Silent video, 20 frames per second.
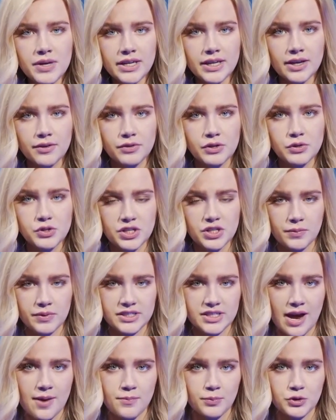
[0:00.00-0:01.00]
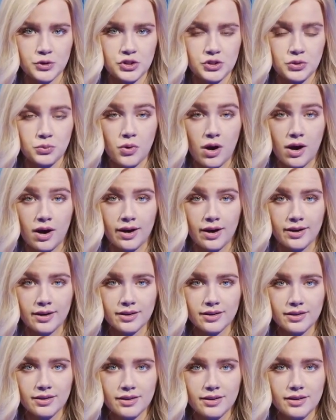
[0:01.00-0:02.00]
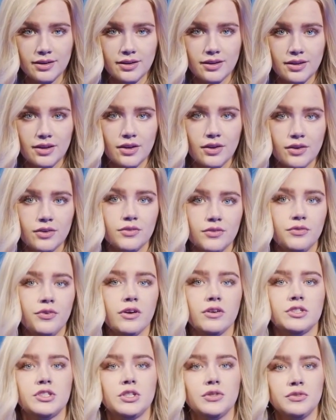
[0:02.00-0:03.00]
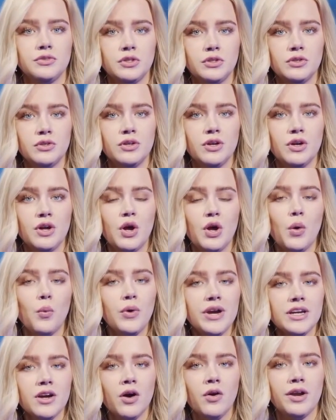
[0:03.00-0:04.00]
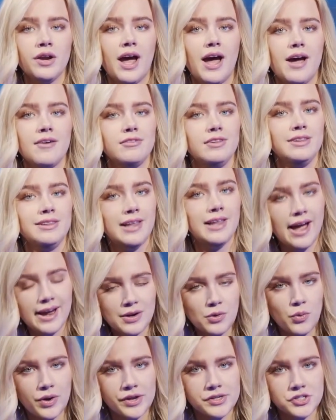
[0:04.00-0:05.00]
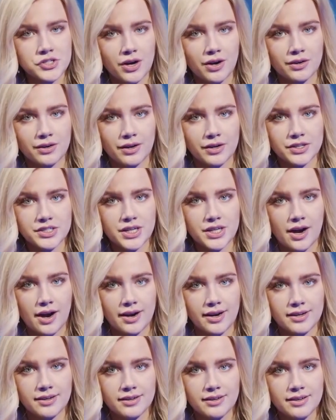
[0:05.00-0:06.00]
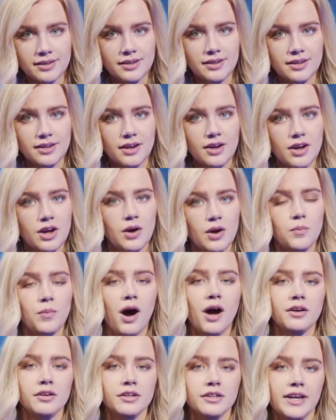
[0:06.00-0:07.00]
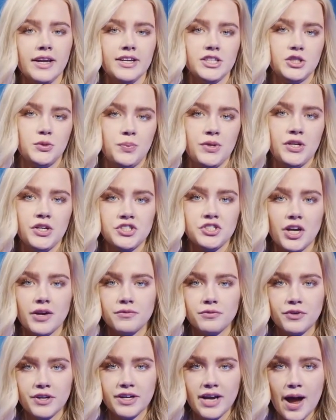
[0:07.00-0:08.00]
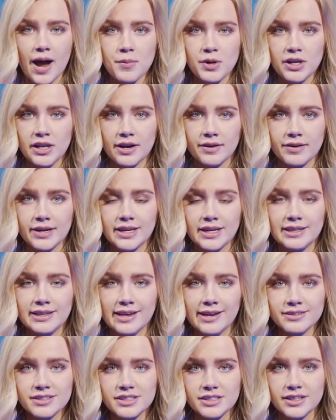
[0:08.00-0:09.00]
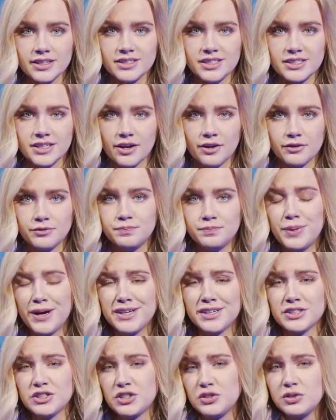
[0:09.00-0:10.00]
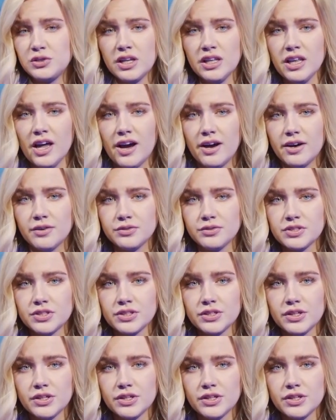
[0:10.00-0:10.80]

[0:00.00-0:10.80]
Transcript: Let me give you some examples to why. First of all, we don't have language on our side. Modern-day speech and vocabulary lends itself better to the left.